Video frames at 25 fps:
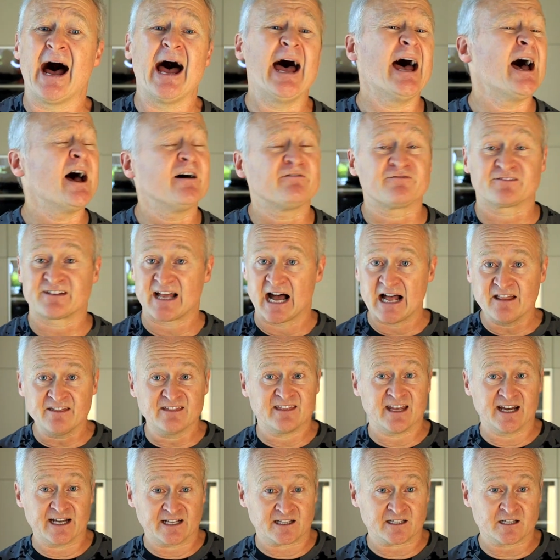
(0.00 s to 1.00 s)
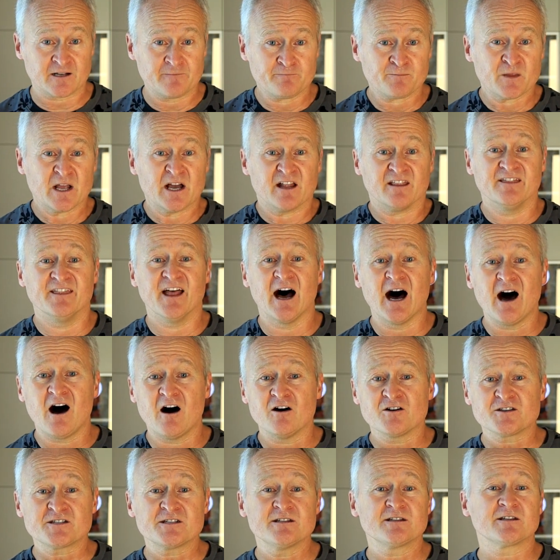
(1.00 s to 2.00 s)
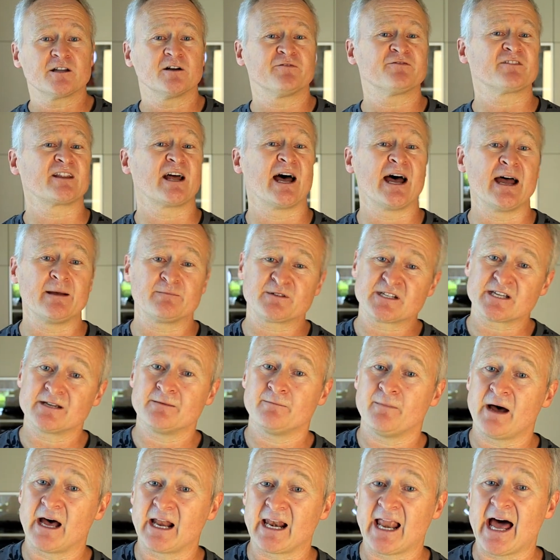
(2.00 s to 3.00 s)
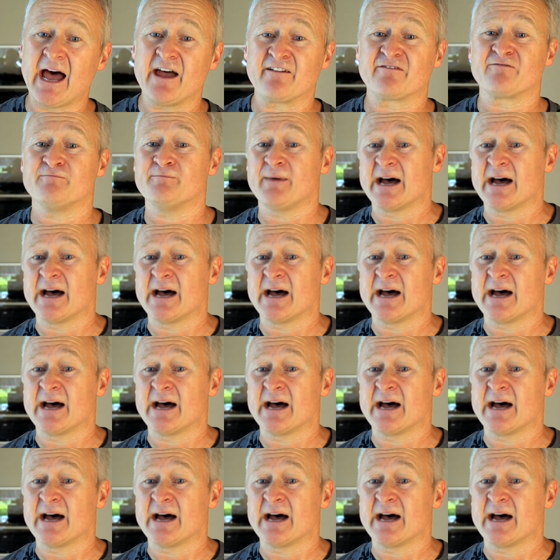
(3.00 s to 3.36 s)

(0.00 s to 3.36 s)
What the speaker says: I have done that thousands of times in my life.